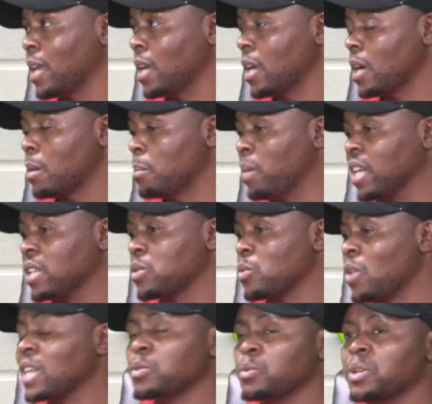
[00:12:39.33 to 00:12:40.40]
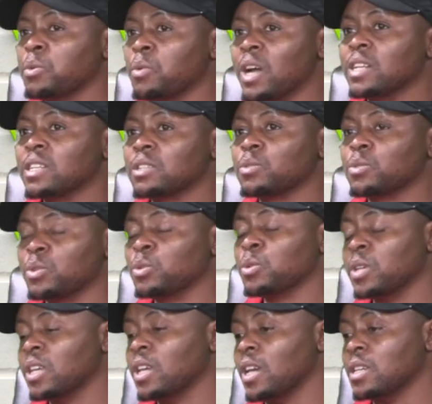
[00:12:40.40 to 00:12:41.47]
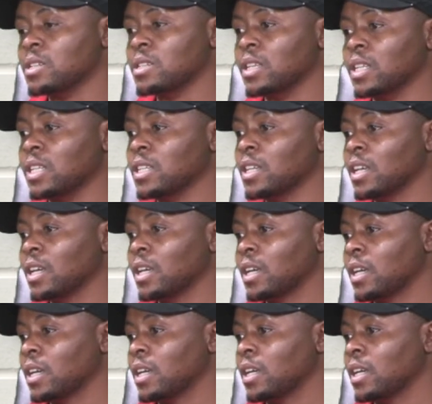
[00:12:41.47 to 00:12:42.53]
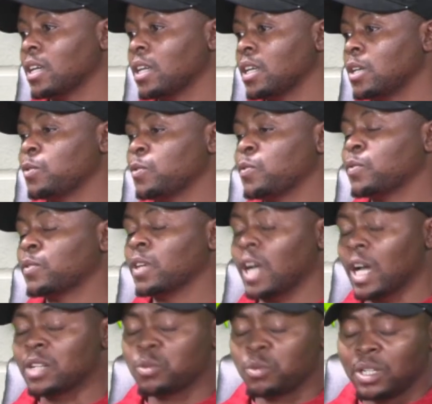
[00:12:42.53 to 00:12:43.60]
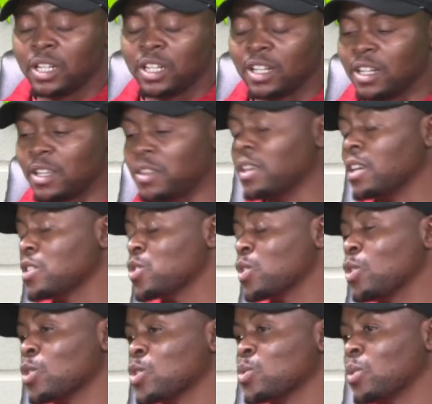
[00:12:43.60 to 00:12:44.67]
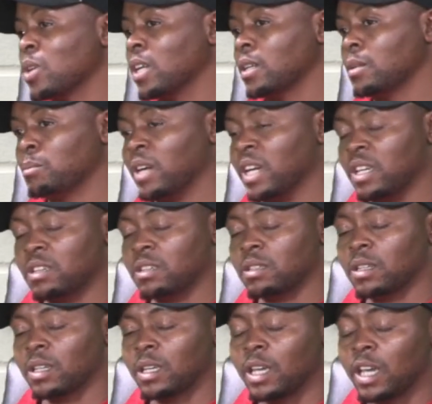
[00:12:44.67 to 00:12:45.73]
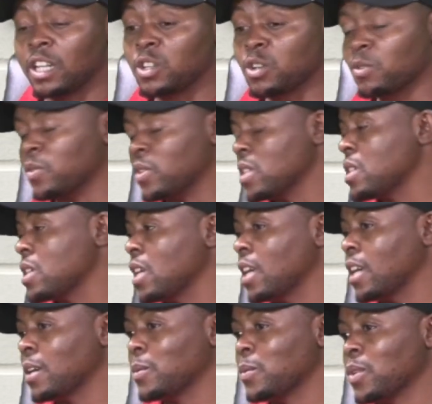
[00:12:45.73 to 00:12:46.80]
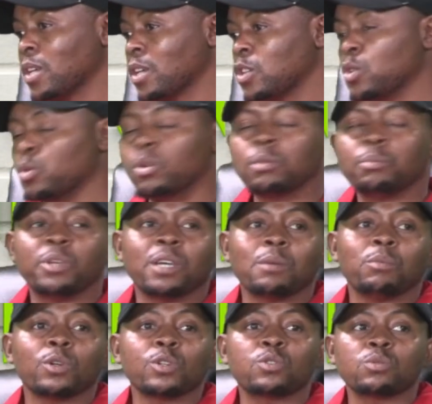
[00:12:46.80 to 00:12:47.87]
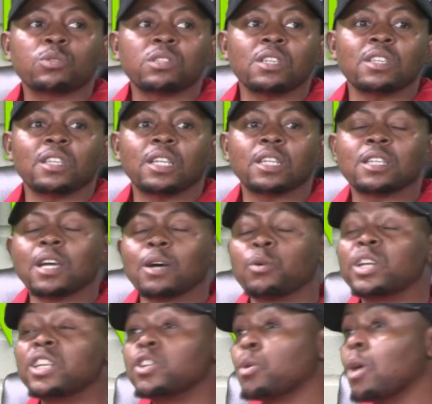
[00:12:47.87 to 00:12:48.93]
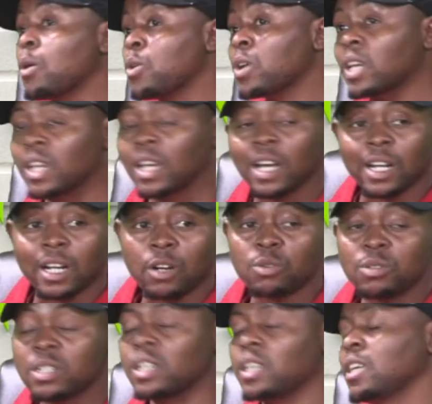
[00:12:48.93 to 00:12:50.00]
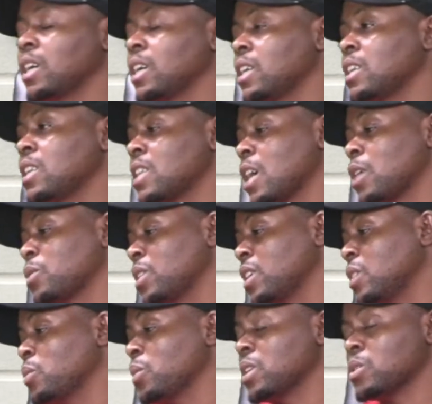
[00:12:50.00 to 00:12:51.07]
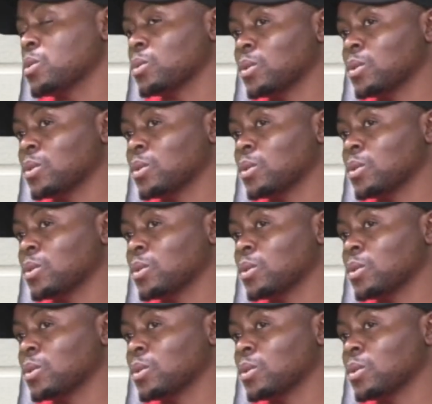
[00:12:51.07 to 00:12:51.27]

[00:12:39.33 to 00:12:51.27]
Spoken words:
But what we want to do here is that if God willingly things goes well by end of this year, you will be able to see that when you are walking around here in town in Windhoek